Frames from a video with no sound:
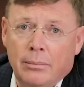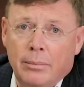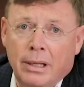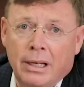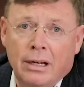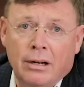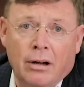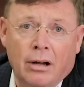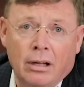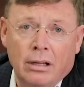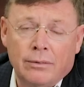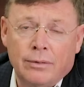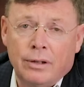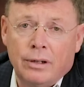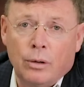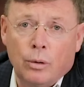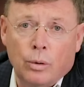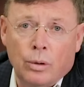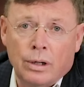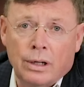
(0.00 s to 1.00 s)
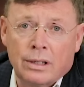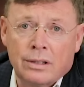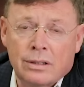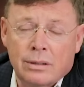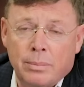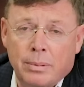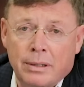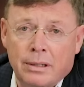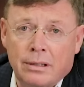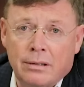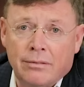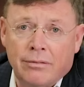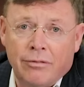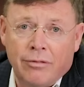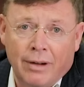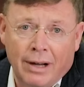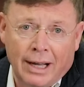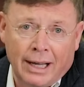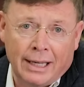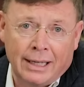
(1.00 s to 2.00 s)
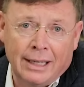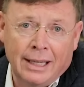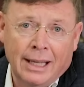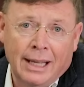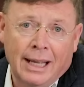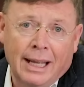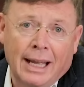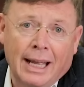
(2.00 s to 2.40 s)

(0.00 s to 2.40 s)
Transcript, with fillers: meaning all of her organs appeared fine,